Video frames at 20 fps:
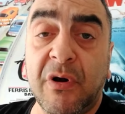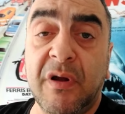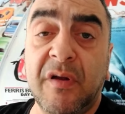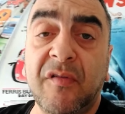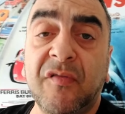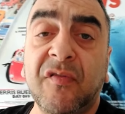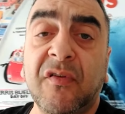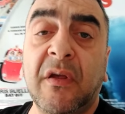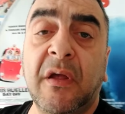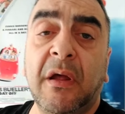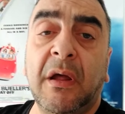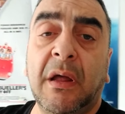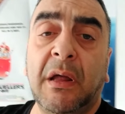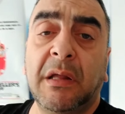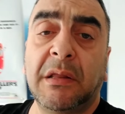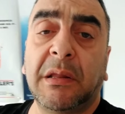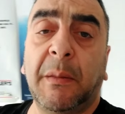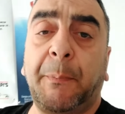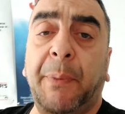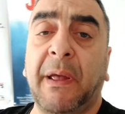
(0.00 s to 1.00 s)
is,
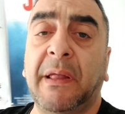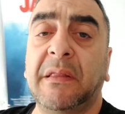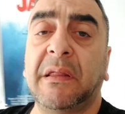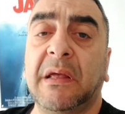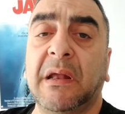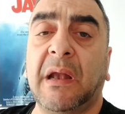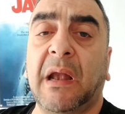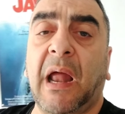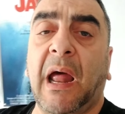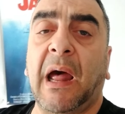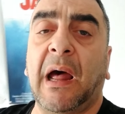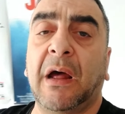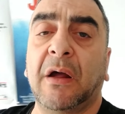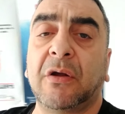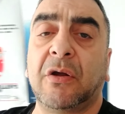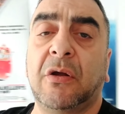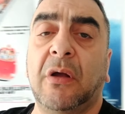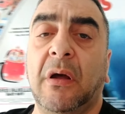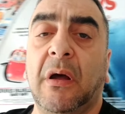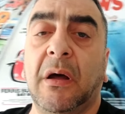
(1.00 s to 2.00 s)
depending how
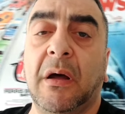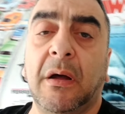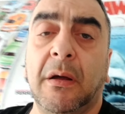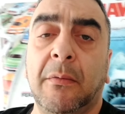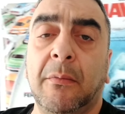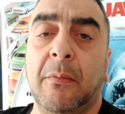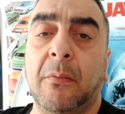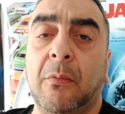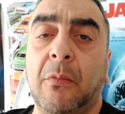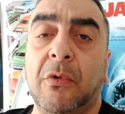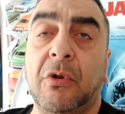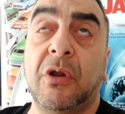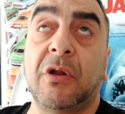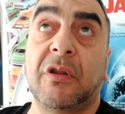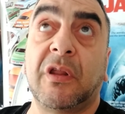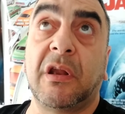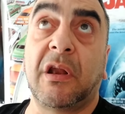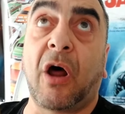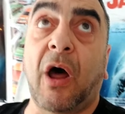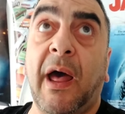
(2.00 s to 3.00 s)

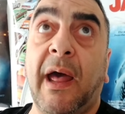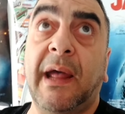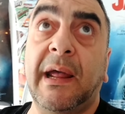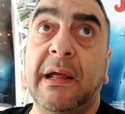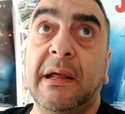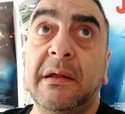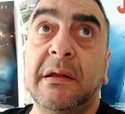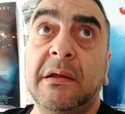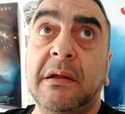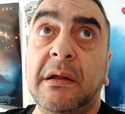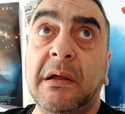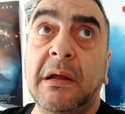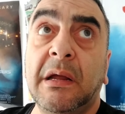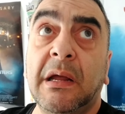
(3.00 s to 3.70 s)
the lighting